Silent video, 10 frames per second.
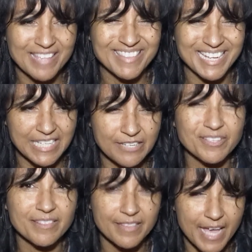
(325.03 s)
that
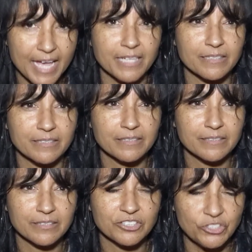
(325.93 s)
even that
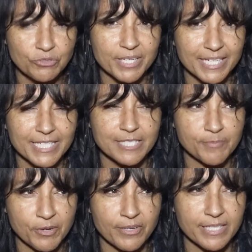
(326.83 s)
you can
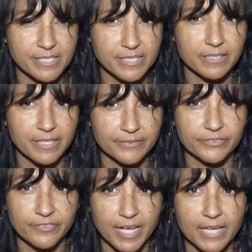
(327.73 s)
experience the love
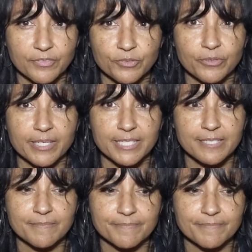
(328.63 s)
of God through it.